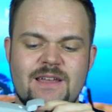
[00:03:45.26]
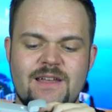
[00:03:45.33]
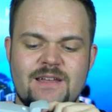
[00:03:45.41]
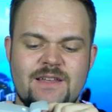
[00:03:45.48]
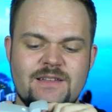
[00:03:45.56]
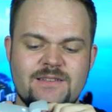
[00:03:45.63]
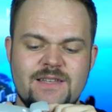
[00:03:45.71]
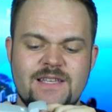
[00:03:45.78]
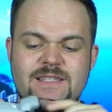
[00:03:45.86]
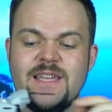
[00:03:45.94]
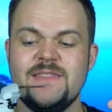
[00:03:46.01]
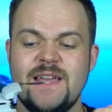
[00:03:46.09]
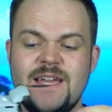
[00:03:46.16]
it's it's
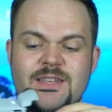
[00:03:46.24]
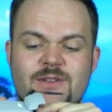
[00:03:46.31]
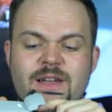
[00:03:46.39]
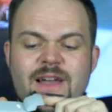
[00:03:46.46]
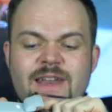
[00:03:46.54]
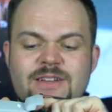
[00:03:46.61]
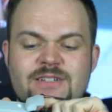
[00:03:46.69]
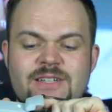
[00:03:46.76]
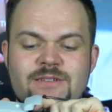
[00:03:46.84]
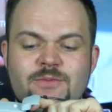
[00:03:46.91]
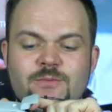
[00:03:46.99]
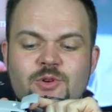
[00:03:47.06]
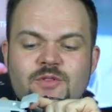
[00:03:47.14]
in there. You can't actually
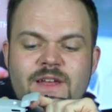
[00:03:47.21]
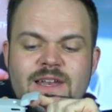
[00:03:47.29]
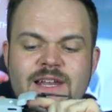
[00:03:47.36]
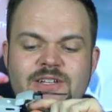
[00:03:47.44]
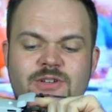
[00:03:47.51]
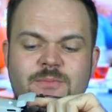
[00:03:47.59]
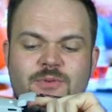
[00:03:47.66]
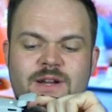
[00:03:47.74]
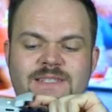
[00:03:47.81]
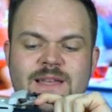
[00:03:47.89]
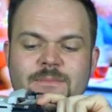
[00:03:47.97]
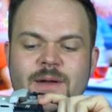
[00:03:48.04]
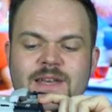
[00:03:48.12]
remove it unless you press
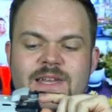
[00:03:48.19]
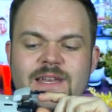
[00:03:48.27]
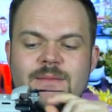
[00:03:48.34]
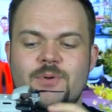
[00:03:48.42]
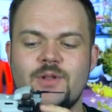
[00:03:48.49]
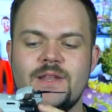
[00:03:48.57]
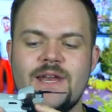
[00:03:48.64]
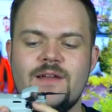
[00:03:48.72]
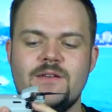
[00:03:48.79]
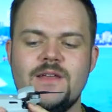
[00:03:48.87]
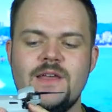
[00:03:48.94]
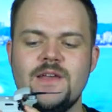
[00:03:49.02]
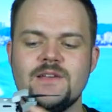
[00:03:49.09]
that button in and pull it
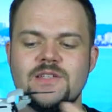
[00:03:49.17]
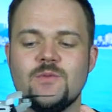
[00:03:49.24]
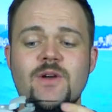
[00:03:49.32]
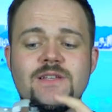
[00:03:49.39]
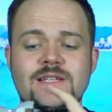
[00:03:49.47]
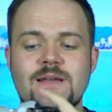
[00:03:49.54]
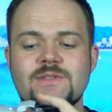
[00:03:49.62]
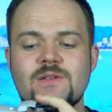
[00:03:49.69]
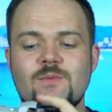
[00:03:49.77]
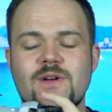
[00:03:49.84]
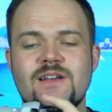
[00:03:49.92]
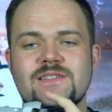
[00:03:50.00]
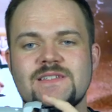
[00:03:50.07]
out. So worst comes to
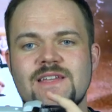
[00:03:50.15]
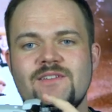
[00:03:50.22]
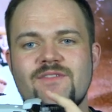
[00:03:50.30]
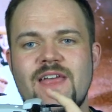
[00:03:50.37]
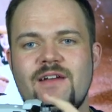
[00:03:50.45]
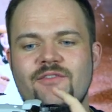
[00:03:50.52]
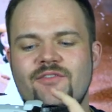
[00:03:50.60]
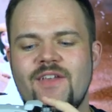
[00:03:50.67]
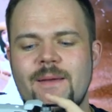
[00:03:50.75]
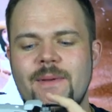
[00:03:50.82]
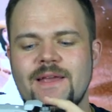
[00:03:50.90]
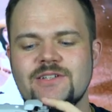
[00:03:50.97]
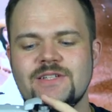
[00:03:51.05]
worst, if that
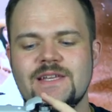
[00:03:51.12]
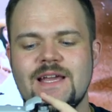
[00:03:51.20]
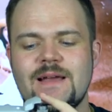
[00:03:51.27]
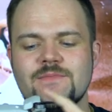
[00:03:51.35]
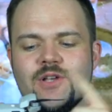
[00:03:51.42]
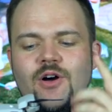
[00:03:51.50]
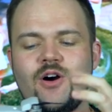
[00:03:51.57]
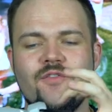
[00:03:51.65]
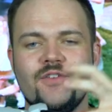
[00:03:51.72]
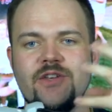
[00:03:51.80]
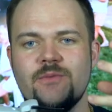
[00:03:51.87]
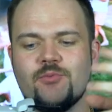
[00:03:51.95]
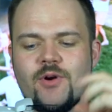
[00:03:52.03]
flap actually comes off
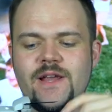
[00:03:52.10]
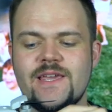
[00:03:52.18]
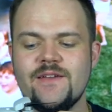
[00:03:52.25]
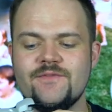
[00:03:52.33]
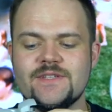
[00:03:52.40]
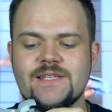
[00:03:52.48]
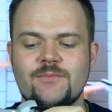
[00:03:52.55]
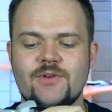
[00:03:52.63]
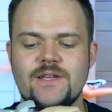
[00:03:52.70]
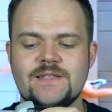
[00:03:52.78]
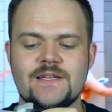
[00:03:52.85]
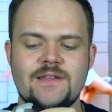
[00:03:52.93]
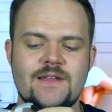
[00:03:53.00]
and you break it for some
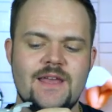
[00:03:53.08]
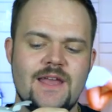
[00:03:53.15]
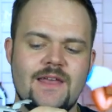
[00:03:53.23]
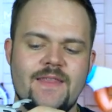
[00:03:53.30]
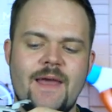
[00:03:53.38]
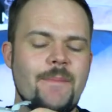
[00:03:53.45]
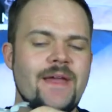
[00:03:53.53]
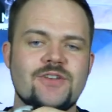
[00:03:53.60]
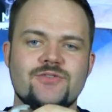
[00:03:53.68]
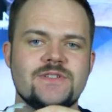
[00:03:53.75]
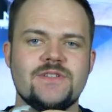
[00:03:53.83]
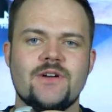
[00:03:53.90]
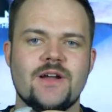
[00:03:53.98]
reason, that
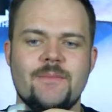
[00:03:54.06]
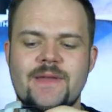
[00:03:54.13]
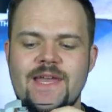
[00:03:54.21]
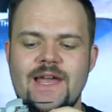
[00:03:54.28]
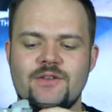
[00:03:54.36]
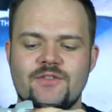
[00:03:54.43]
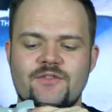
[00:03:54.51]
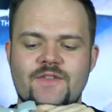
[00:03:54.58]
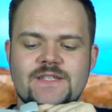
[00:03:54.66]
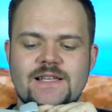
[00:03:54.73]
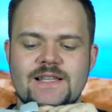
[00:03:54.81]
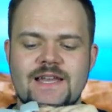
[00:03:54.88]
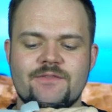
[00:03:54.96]
battery's not coming out. You
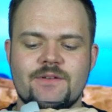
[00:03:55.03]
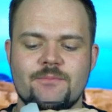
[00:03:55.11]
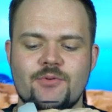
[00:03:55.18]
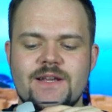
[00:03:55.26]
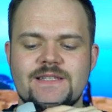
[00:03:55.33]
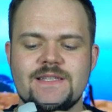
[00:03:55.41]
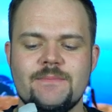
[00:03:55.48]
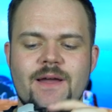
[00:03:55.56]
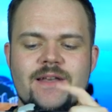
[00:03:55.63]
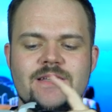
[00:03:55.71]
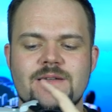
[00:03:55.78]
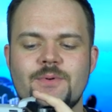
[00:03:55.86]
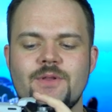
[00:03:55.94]
physically have to press the
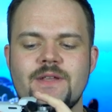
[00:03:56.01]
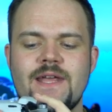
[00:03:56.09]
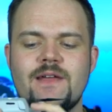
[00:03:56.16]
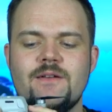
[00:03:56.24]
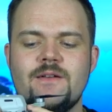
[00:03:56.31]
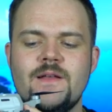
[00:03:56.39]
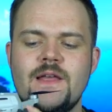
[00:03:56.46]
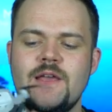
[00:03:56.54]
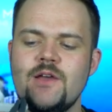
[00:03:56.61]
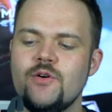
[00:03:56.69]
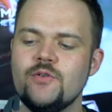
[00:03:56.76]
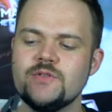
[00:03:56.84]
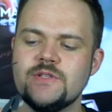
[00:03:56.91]
button to pull it out.
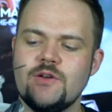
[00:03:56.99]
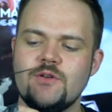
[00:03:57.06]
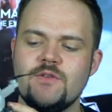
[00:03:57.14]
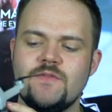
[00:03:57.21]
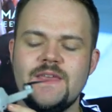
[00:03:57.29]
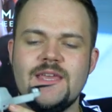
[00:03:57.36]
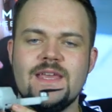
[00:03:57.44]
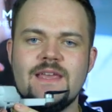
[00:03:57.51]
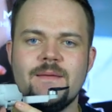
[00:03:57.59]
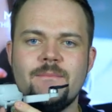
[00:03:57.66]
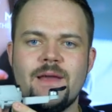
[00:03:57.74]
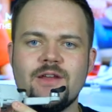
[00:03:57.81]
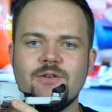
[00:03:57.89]
Also, the
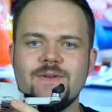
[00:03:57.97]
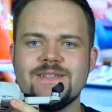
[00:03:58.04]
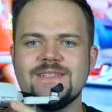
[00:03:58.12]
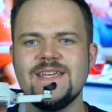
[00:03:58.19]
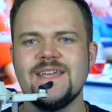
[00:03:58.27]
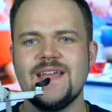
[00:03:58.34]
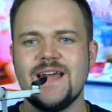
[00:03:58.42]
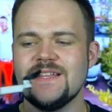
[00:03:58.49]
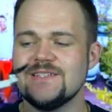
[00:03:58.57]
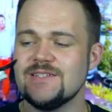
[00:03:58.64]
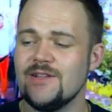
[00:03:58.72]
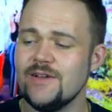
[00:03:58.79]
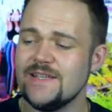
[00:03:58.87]
micro SD card
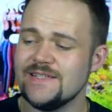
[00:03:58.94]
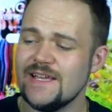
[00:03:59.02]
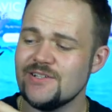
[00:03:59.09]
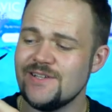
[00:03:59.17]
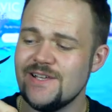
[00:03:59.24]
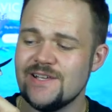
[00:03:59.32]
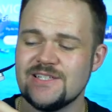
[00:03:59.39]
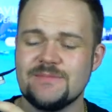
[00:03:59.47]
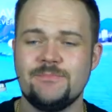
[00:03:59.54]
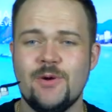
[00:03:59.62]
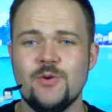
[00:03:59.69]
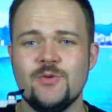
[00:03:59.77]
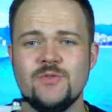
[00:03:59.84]
slot is actually
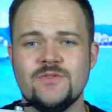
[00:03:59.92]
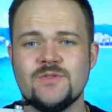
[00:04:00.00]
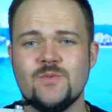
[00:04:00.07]
exposed